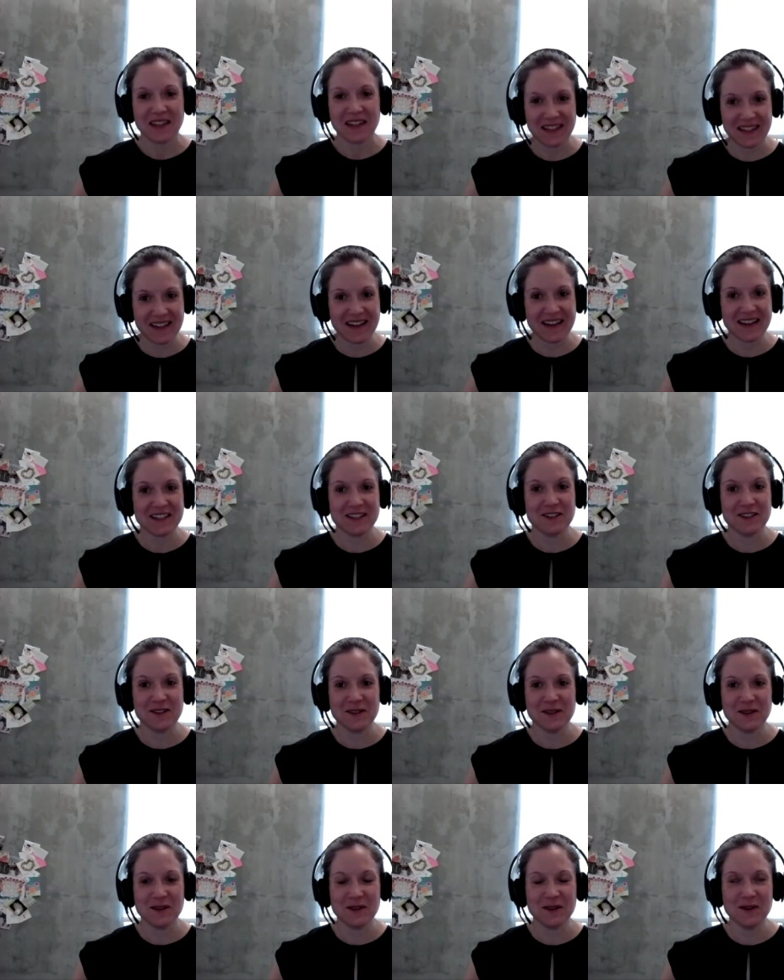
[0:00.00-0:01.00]
yeah,
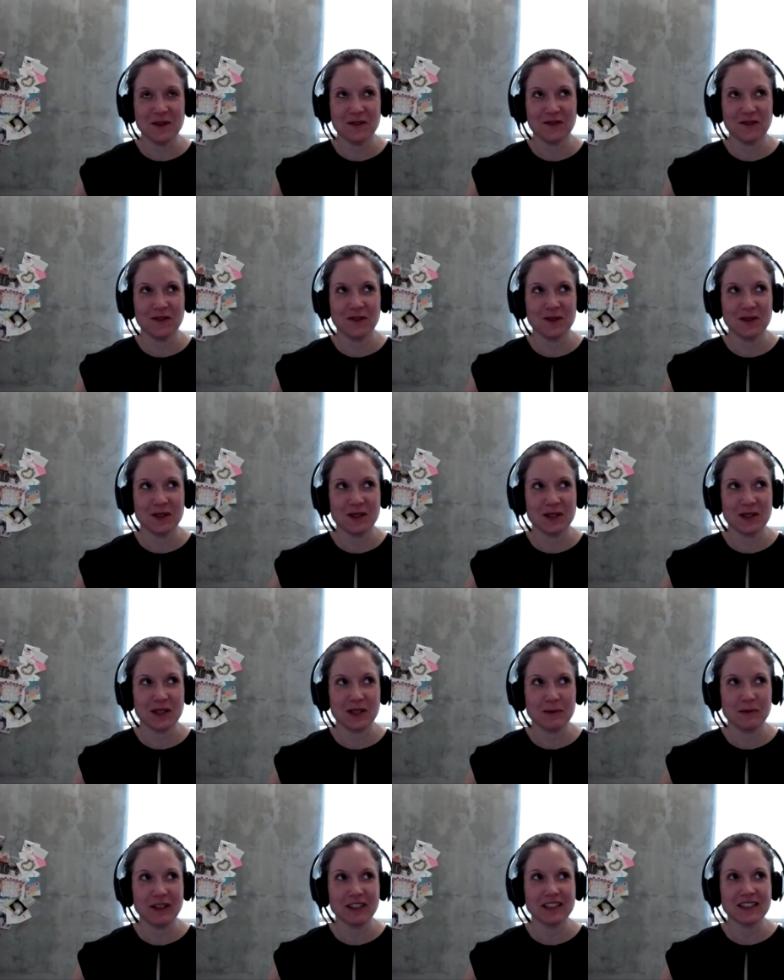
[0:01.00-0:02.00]
so for
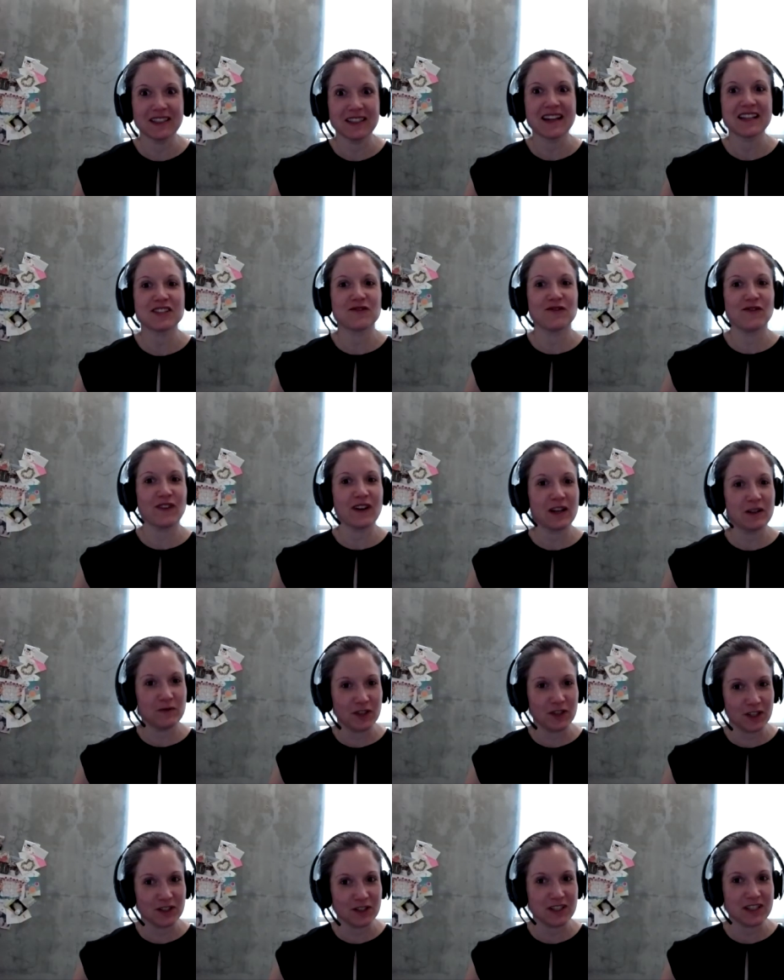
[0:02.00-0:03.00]
about the last five
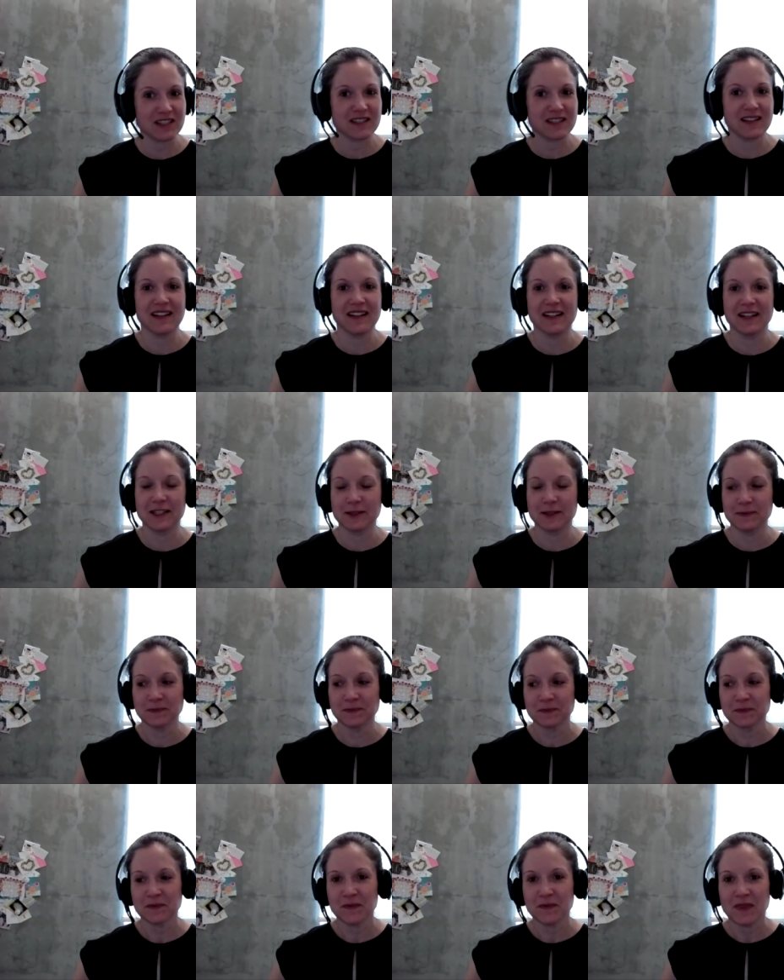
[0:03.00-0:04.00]
years, um,
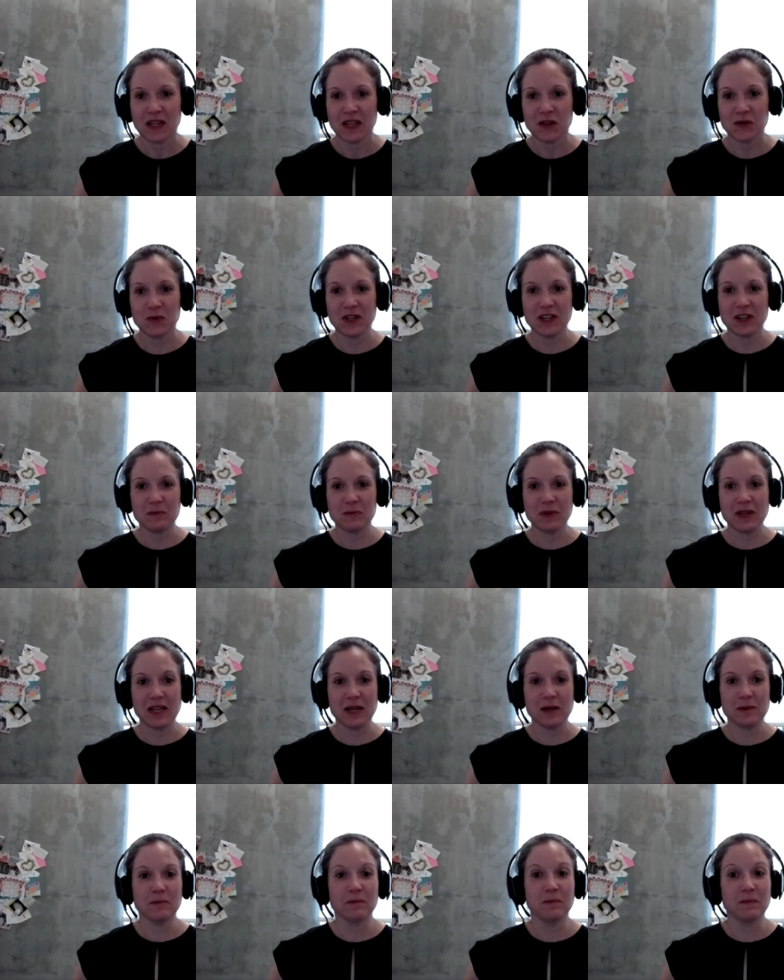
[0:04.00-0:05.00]
we have
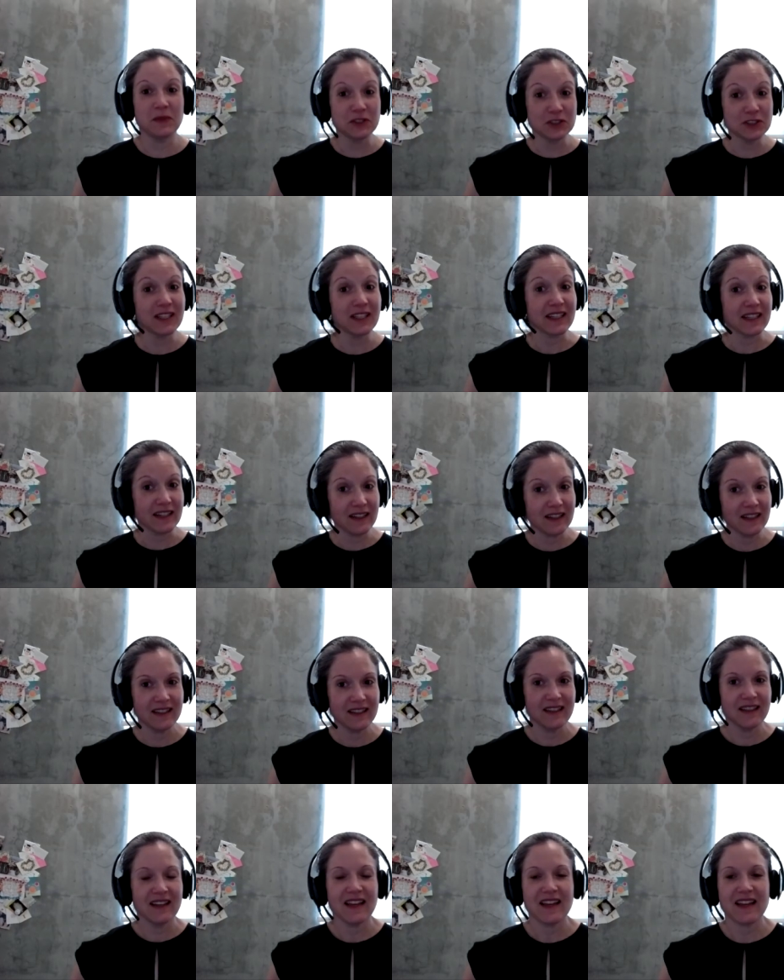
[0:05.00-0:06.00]
been building
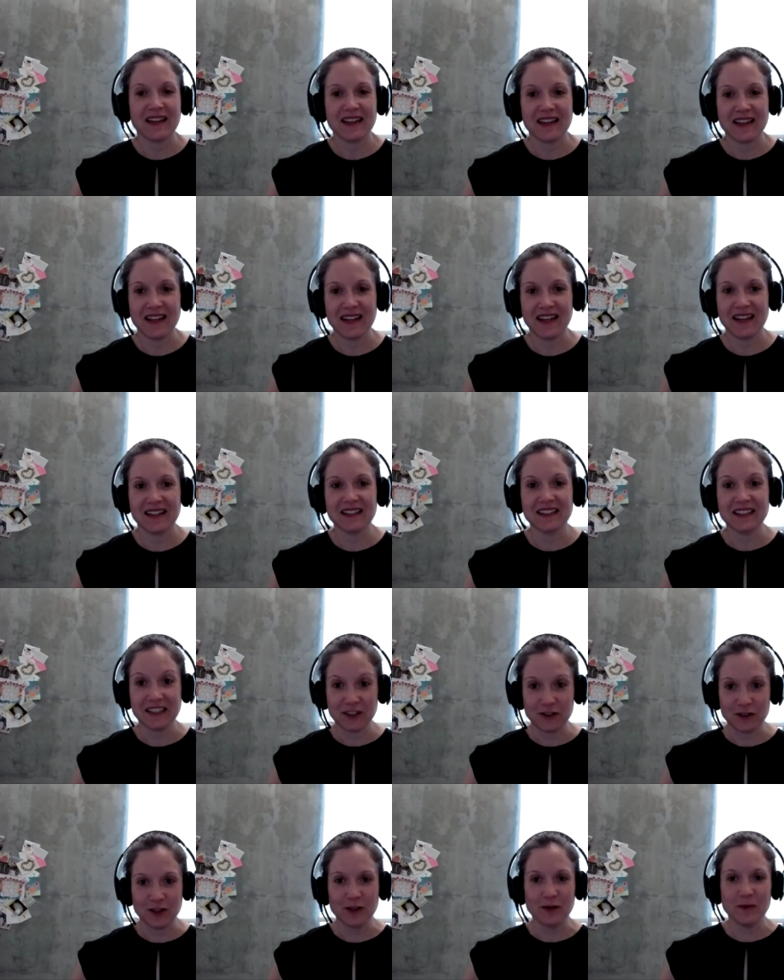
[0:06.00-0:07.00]
a
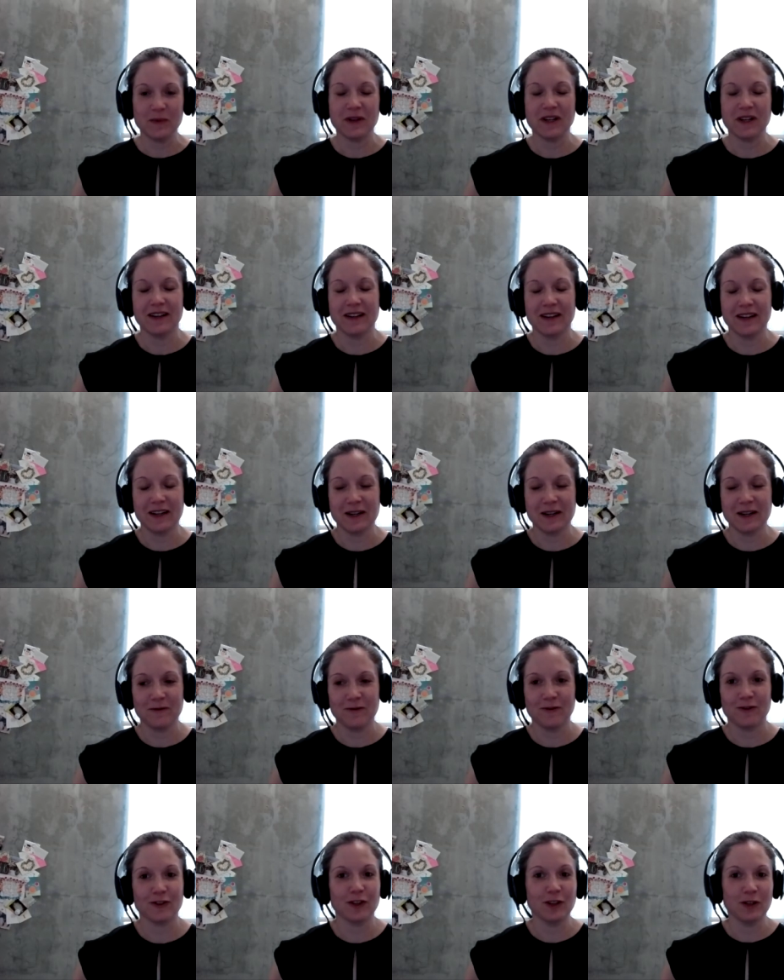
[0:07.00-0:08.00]
clean room um,
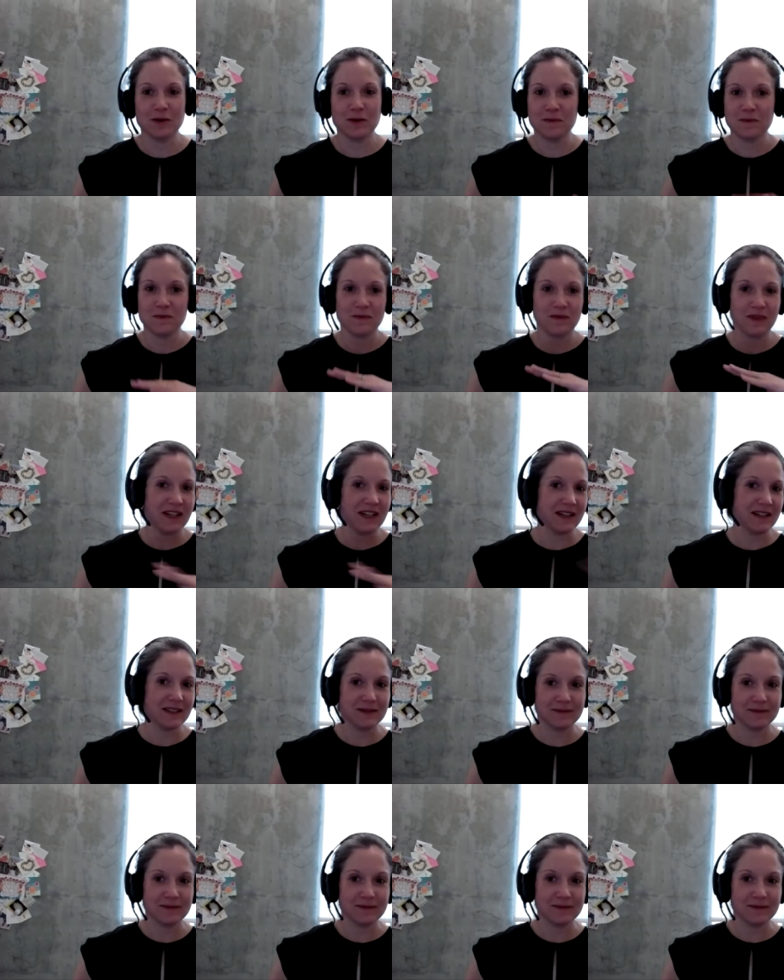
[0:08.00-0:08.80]
from like